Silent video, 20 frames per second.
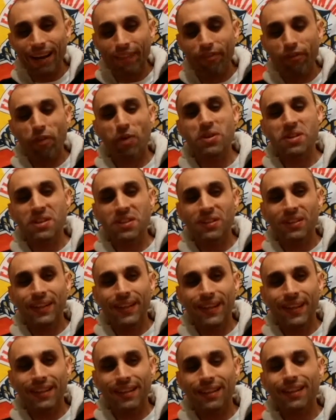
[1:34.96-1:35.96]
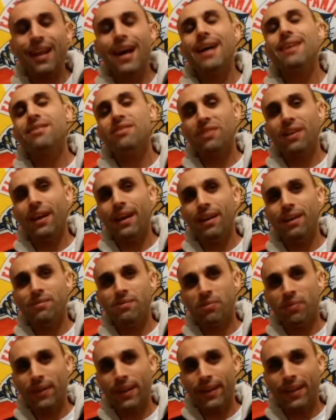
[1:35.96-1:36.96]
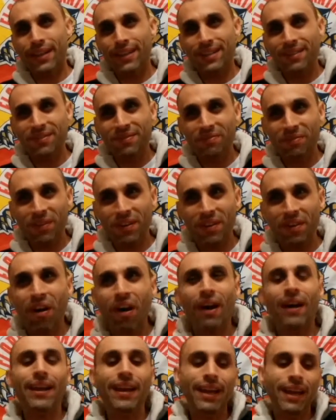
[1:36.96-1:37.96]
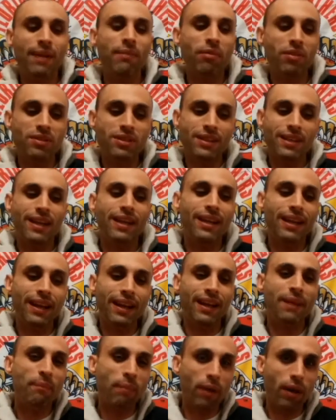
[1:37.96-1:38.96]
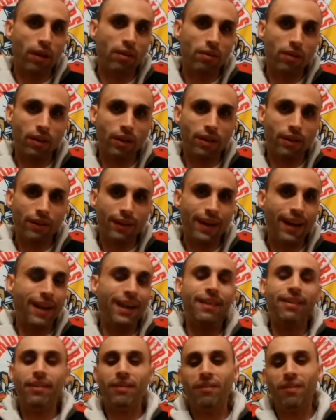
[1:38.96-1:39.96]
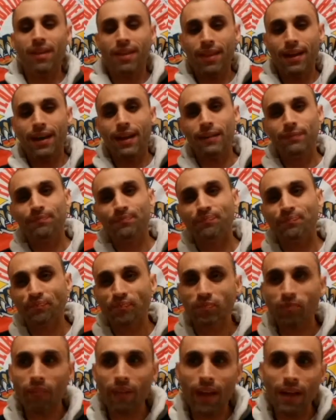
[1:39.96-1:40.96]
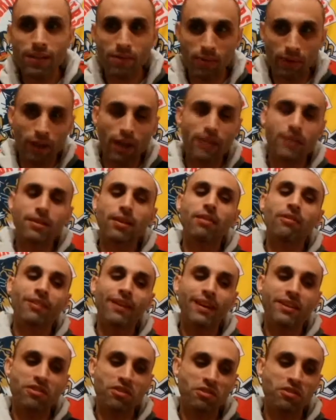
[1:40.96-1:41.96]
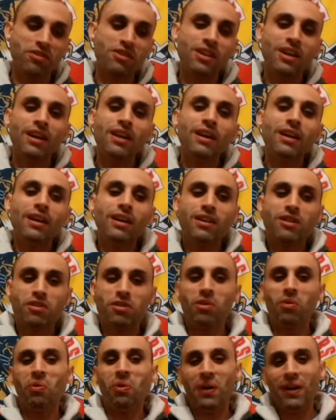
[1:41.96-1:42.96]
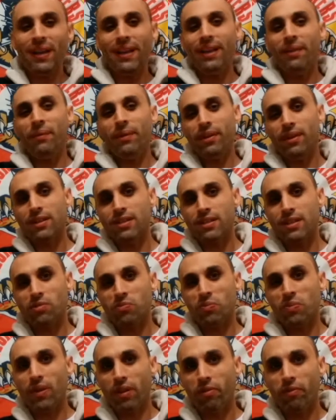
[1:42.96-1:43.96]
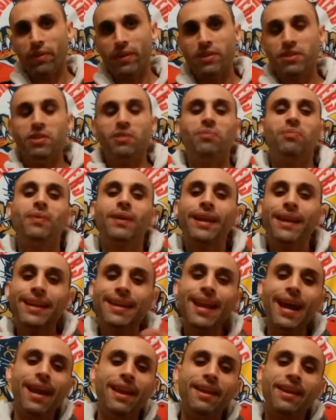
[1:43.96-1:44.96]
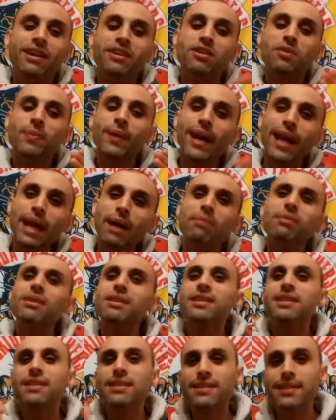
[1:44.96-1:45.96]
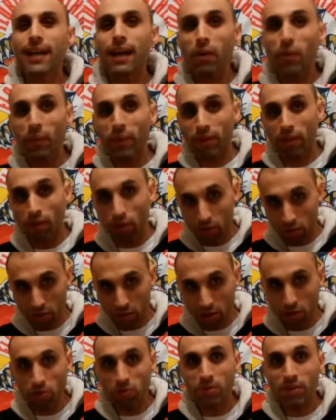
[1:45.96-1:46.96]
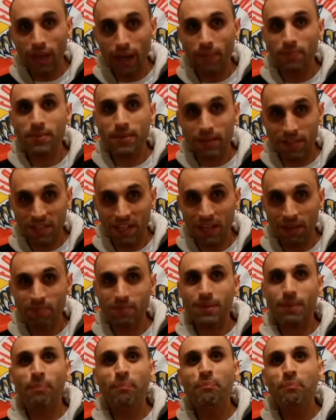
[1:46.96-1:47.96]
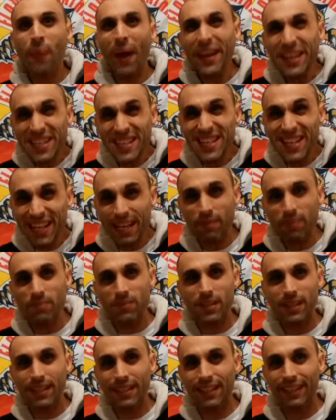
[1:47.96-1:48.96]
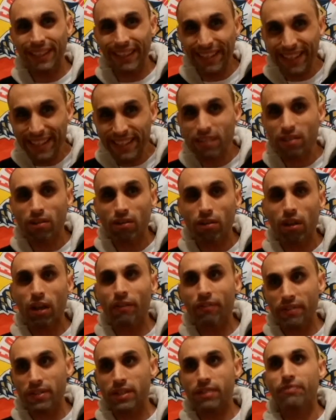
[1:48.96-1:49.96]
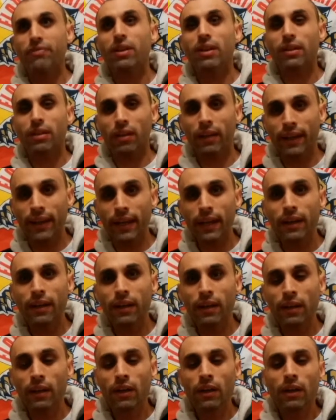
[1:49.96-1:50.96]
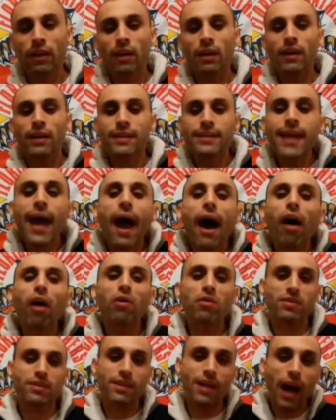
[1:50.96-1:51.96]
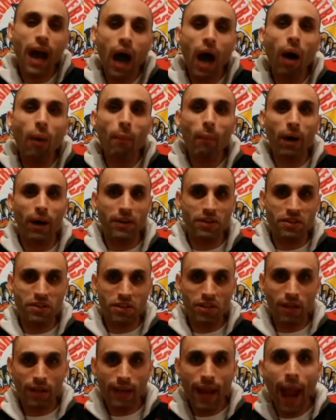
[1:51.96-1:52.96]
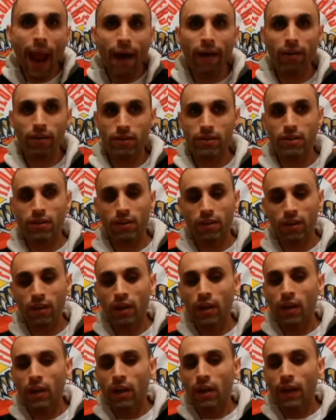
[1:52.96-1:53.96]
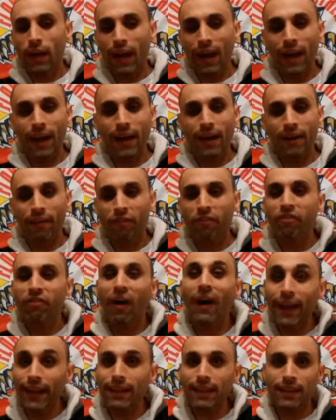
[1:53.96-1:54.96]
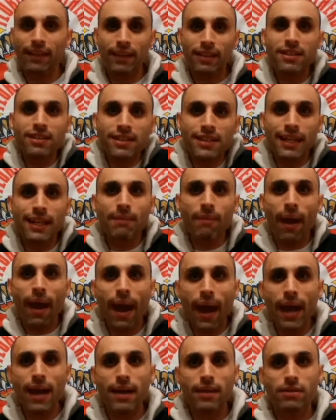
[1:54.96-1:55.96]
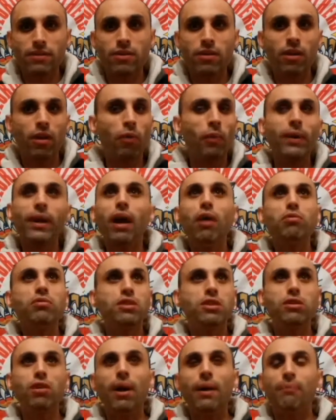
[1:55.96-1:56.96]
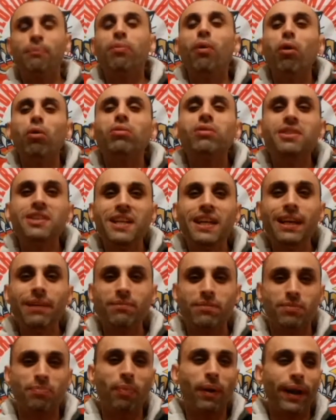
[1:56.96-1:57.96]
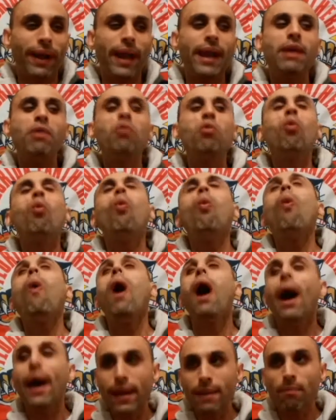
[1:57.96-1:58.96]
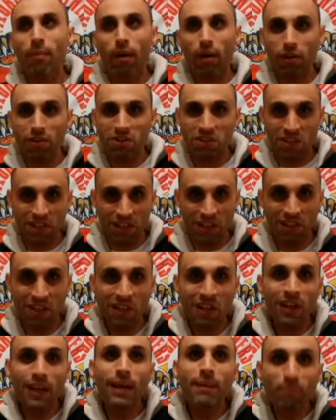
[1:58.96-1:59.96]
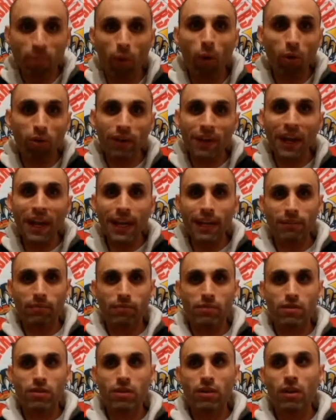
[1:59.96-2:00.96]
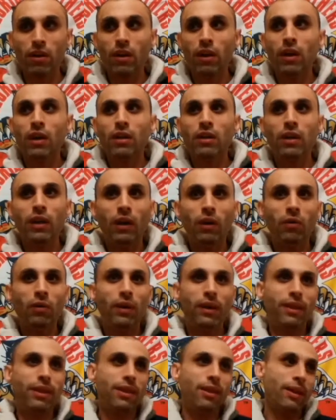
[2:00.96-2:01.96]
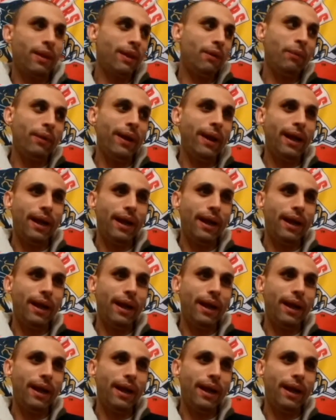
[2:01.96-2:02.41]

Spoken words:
unfortunately, the last 2 games, we're not able to get any puck luck or anything like that. As we lost to the Rangers 2-1, and then we lost this one 3-2. But again, to be able to stick with those two types of teams, the best teams in the Eastern Conference, if not the league, tells how much character and fight that this team has. You know, we outshot both teams by a wide margin in both games. You know, I think we